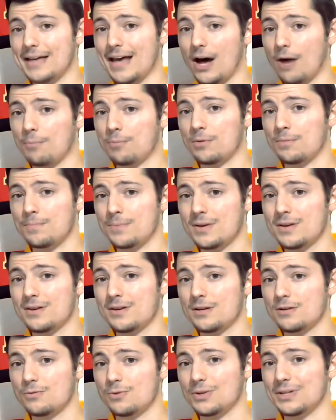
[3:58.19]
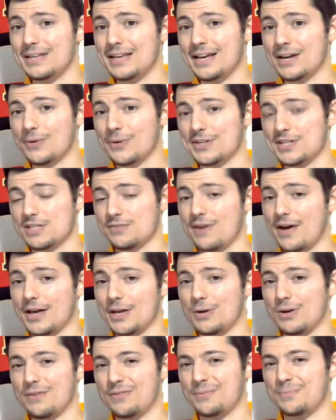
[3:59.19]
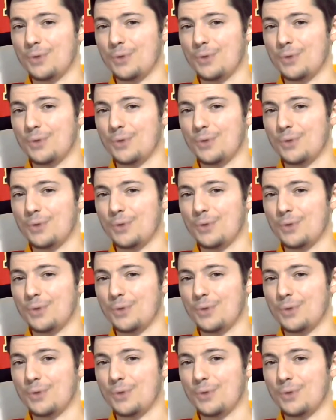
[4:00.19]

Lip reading: help him really increase his value even